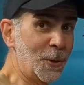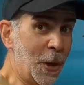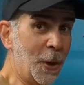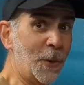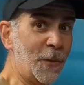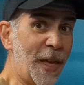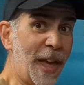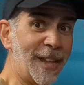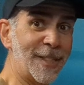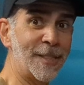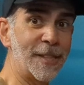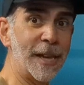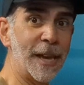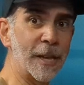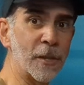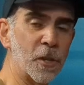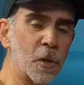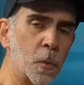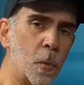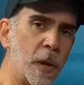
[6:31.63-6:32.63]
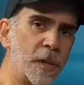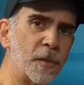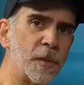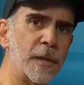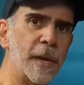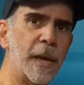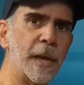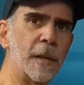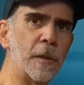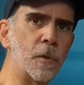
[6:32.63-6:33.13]
So that's it. So
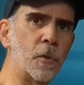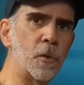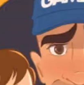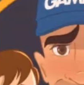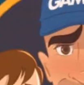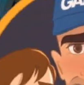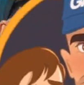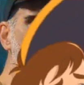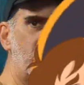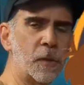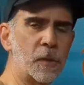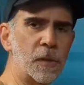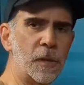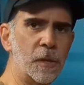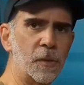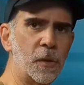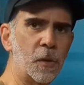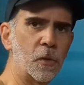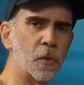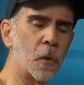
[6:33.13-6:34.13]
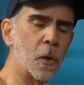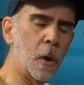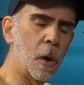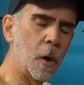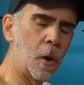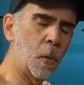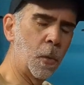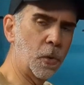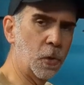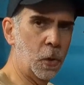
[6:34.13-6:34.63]
once again, G R S and T-Sticks are
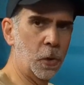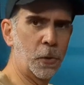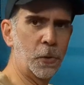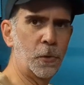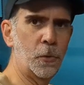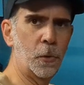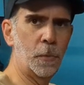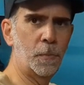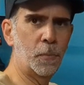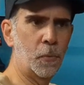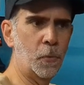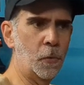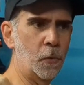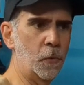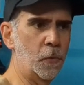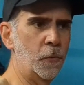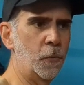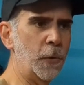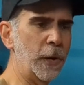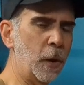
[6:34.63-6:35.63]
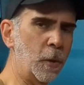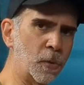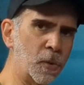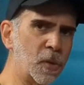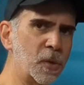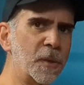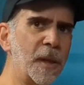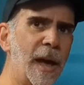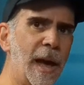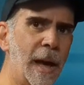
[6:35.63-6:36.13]
always looking to improve. We
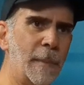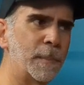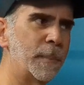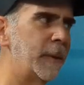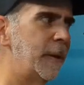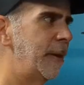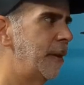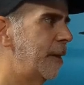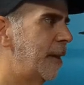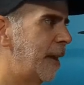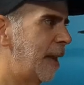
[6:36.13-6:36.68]
don't stop.